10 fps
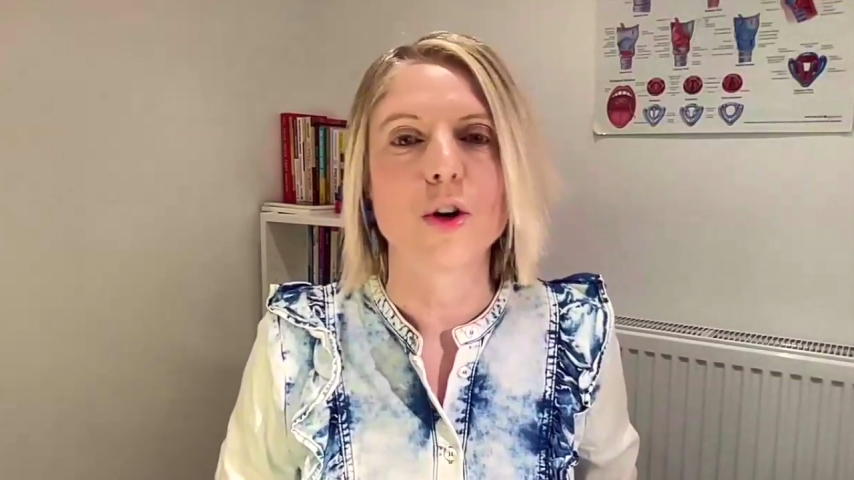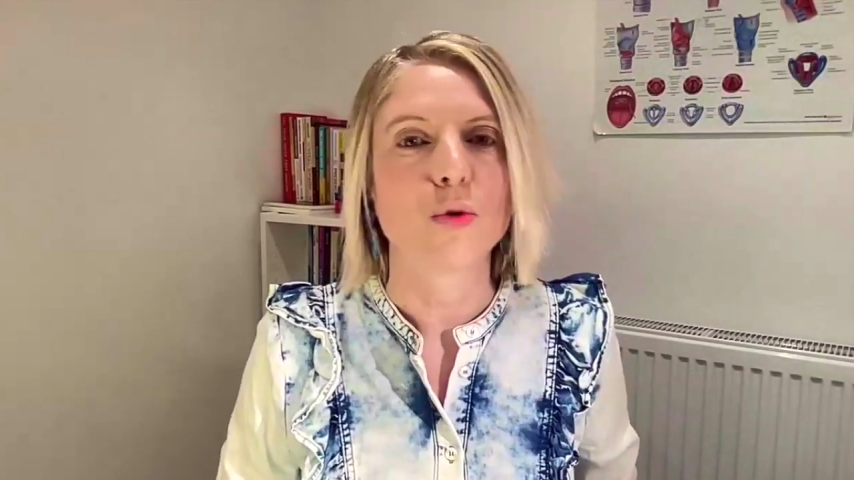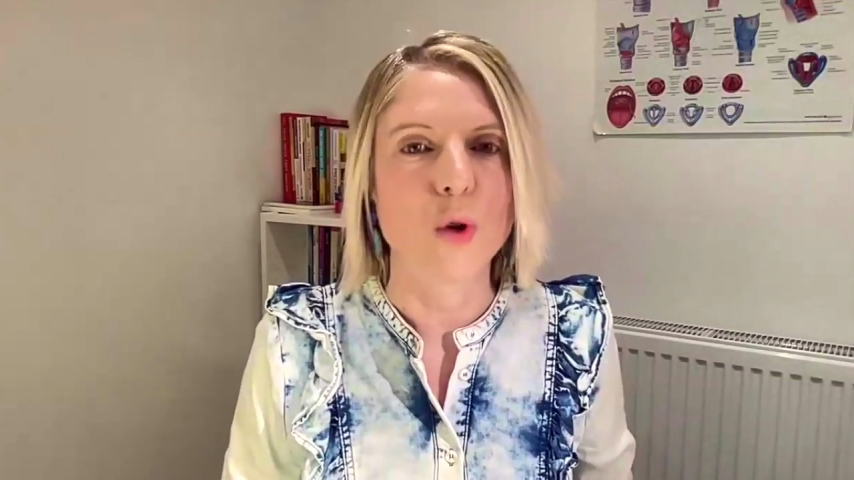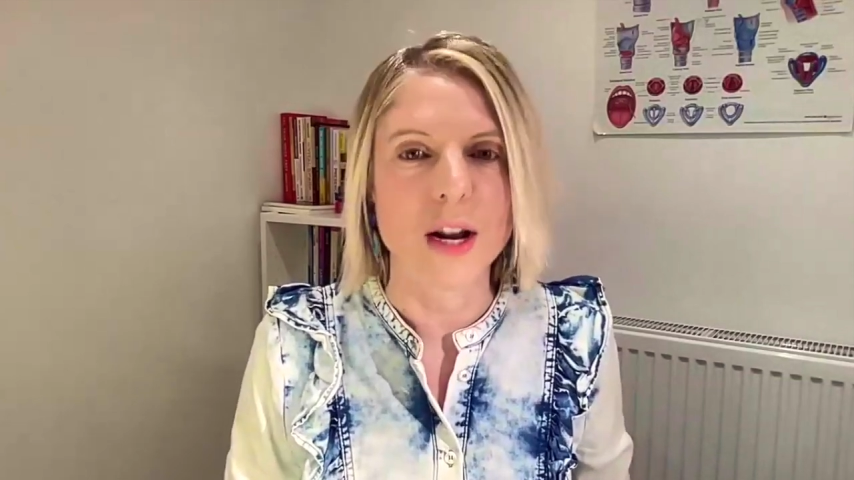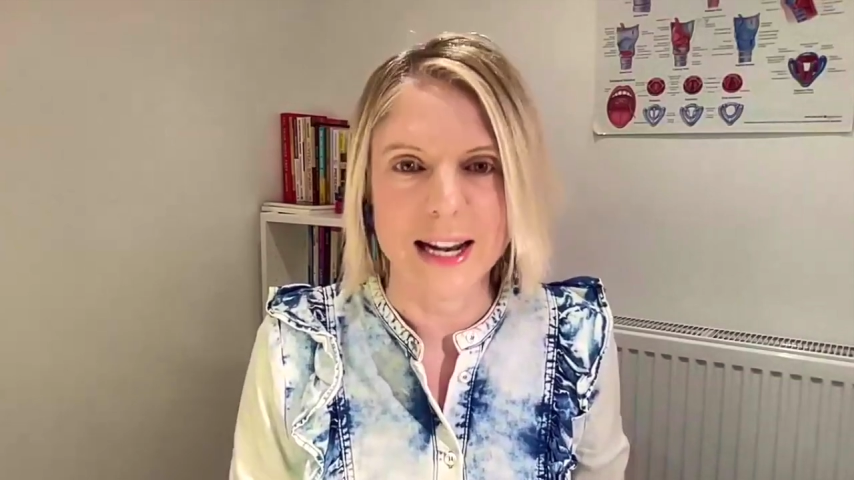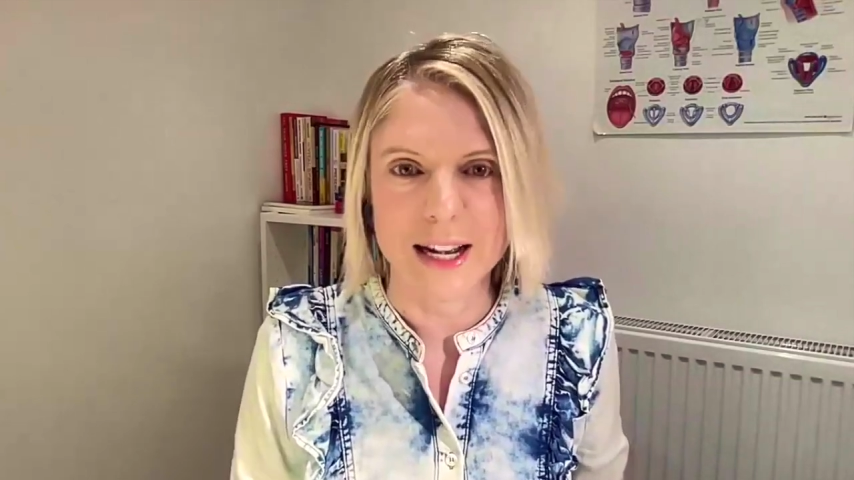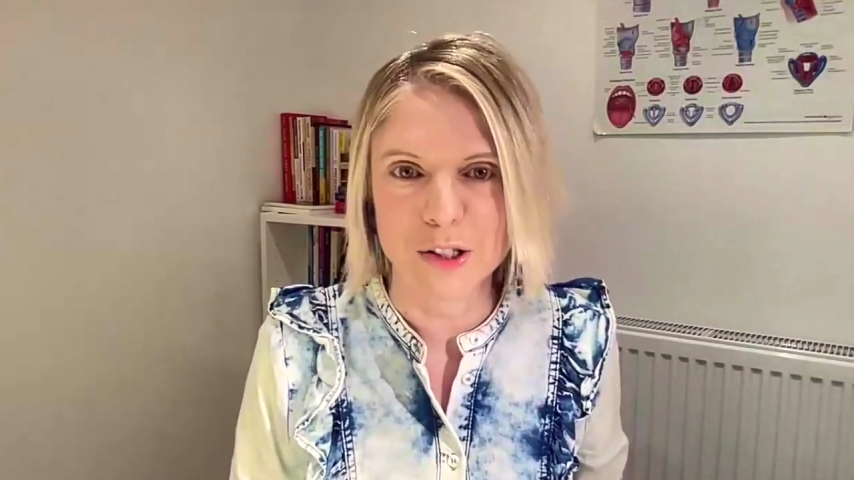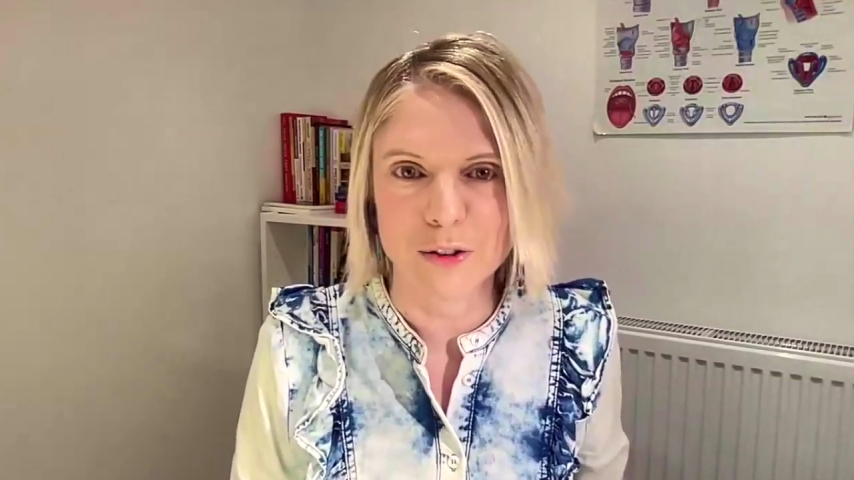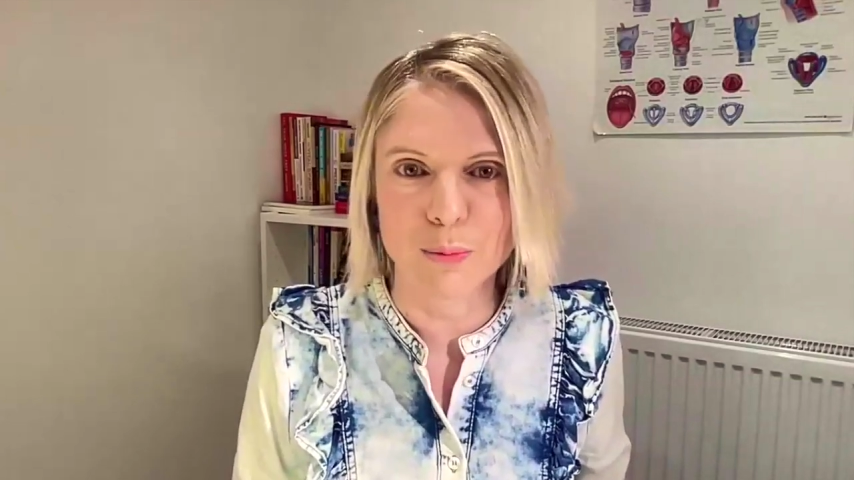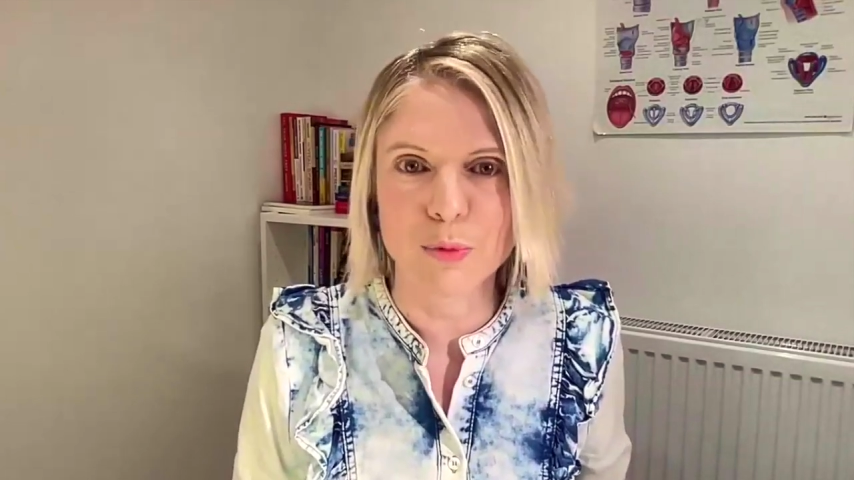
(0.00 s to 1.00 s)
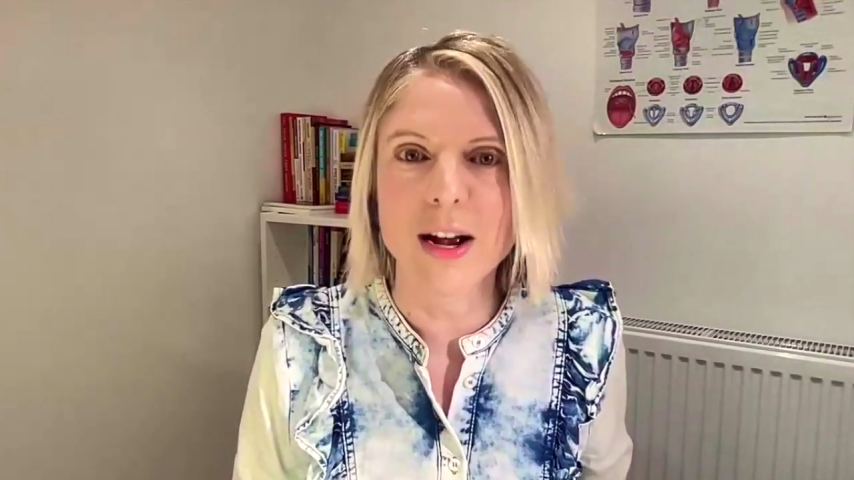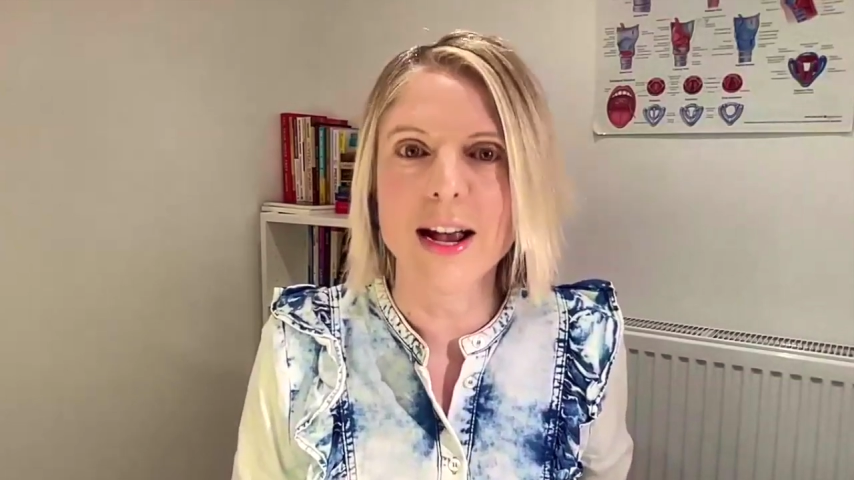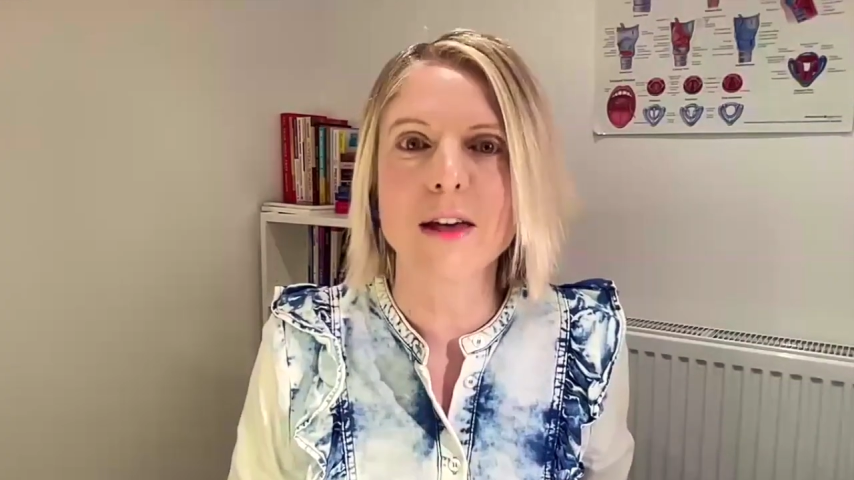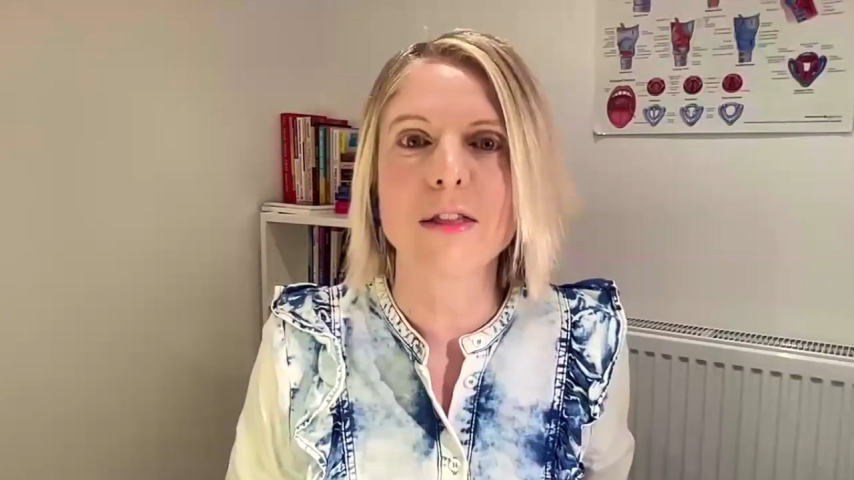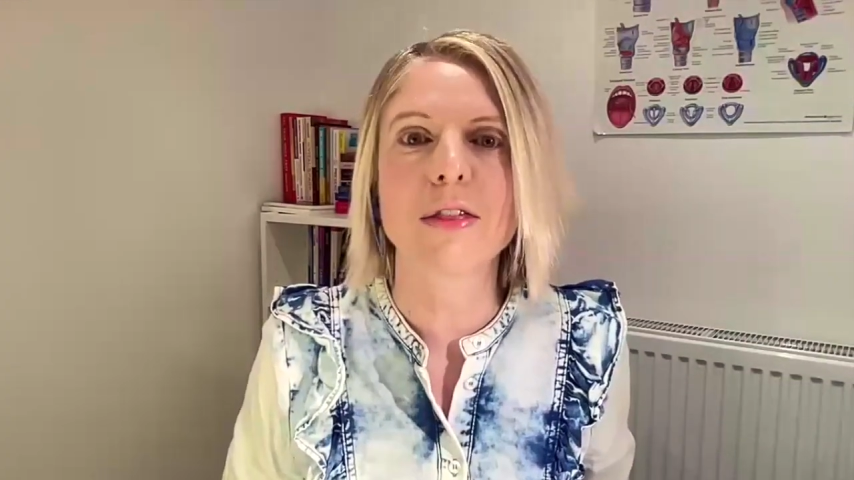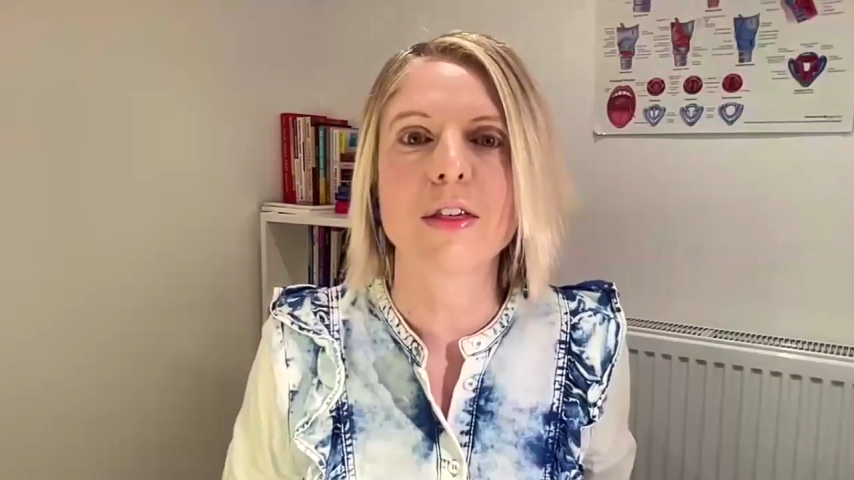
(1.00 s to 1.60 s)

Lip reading: running out of breath,